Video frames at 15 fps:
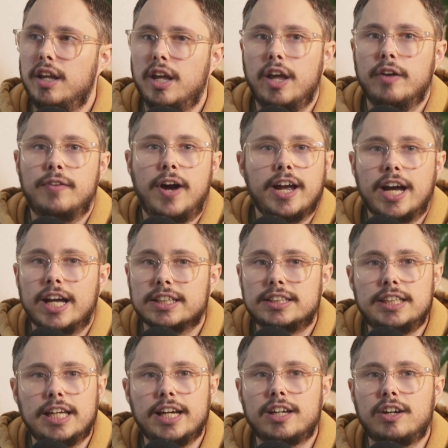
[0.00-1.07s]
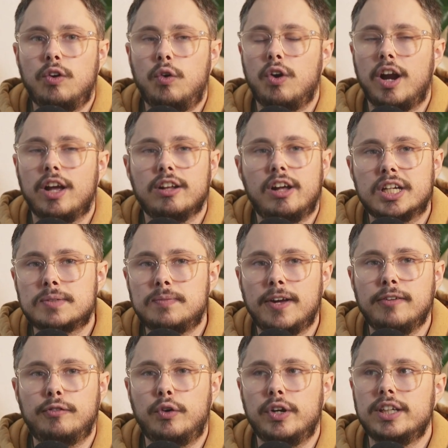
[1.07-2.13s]
if I got sick or I lost my
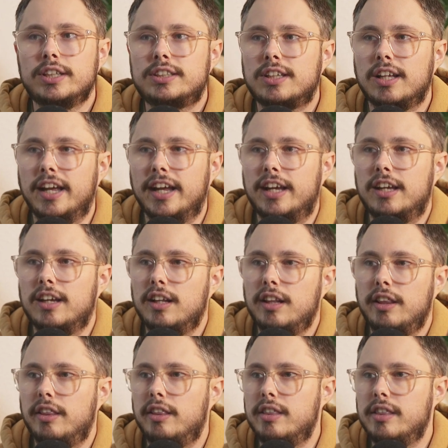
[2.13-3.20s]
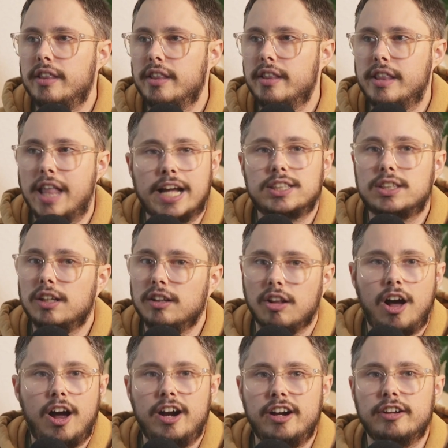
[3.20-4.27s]
voice, like, that's a
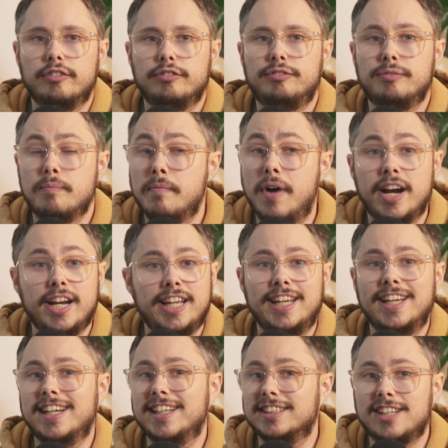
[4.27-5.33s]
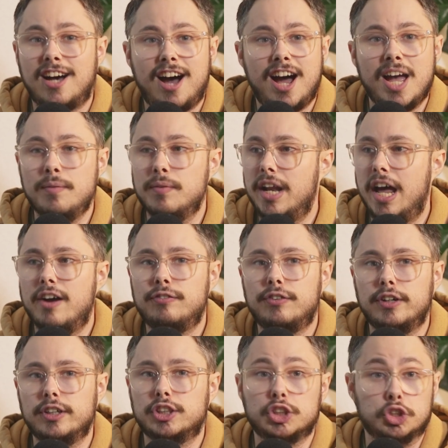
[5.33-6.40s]
lot of money and time and
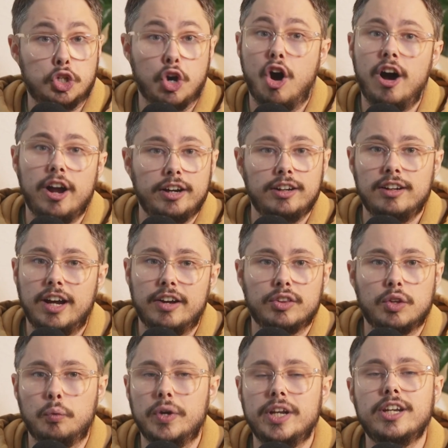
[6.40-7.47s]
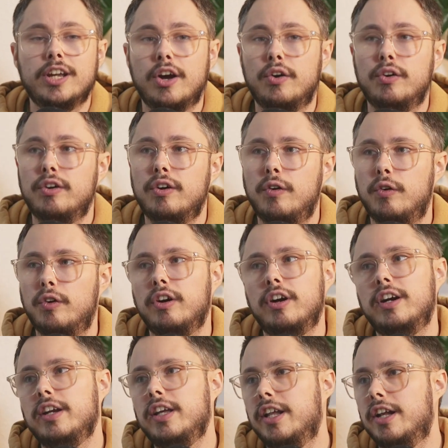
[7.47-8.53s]
effort just gone out the window.
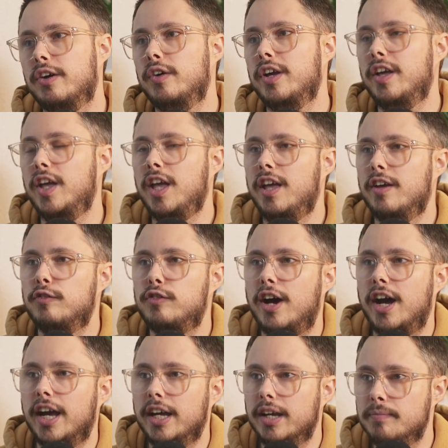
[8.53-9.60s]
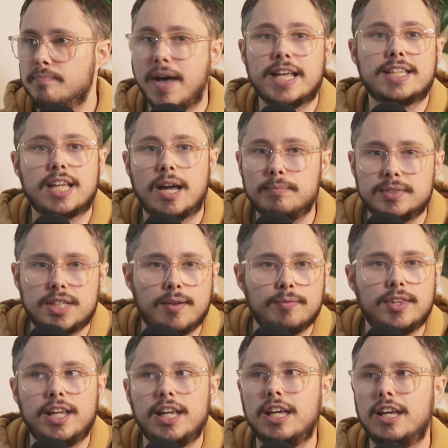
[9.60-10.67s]
Or, if I mess up
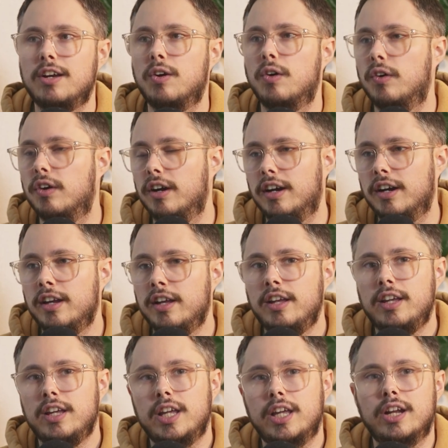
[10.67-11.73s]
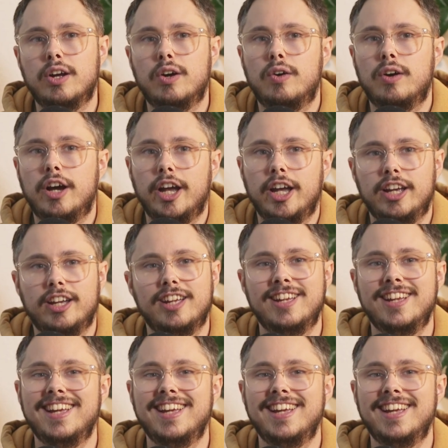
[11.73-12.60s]
something, or, I